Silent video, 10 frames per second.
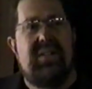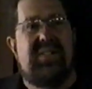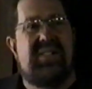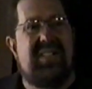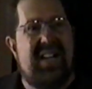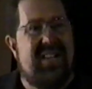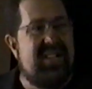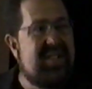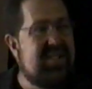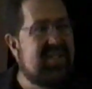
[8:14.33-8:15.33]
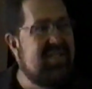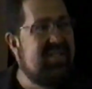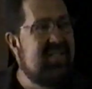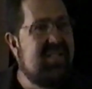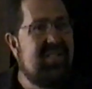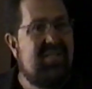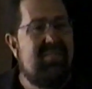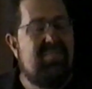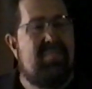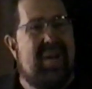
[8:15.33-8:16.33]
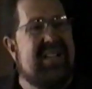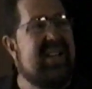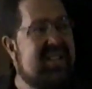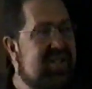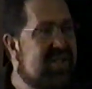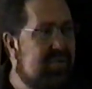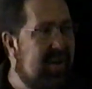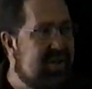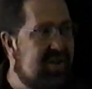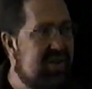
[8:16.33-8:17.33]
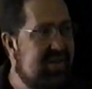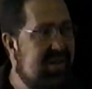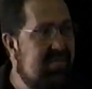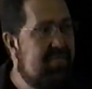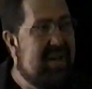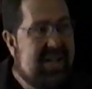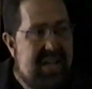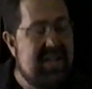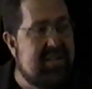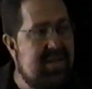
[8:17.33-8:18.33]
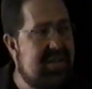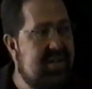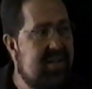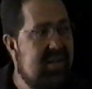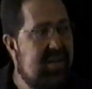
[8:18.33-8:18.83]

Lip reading: statist bait and switch begins